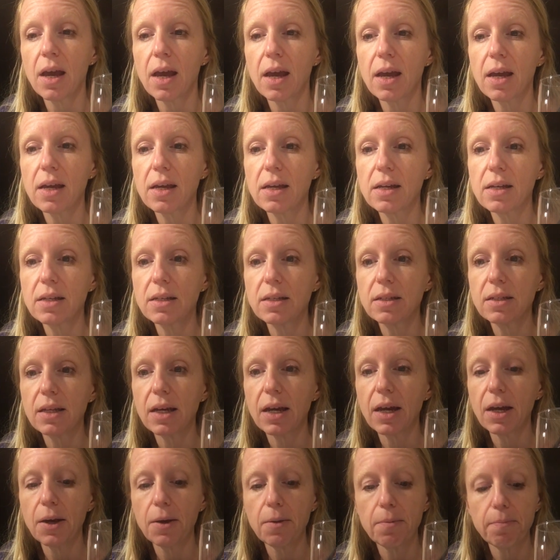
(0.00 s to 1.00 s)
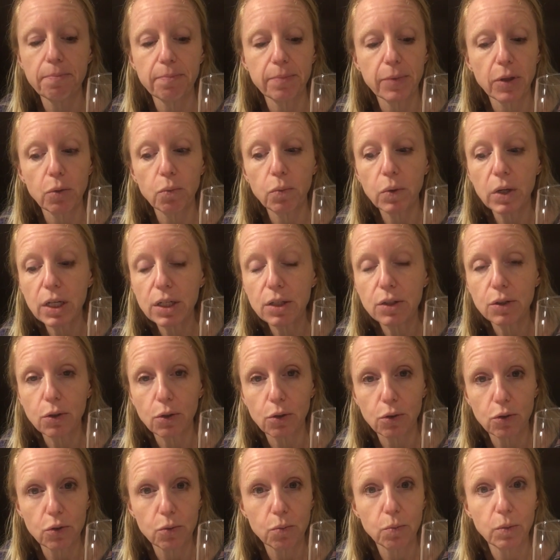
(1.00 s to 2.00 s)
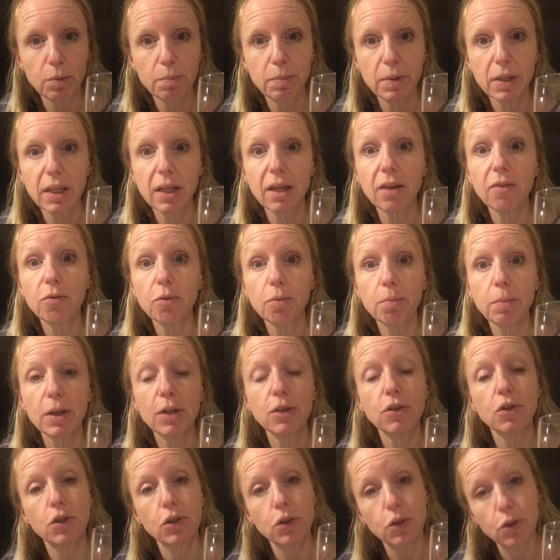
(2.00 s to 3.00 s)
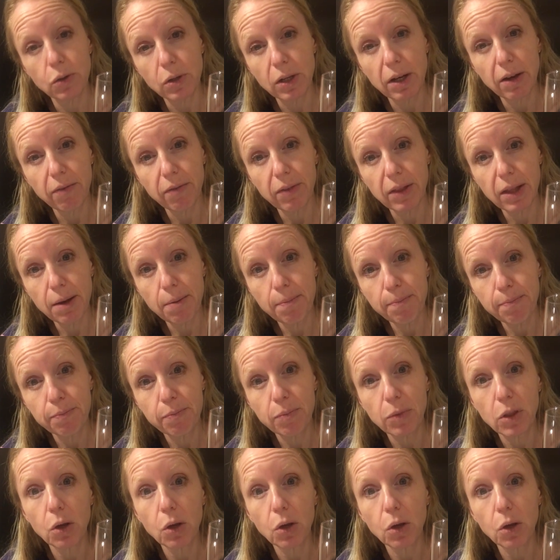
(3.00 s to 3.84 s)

And um, research would be the information you give them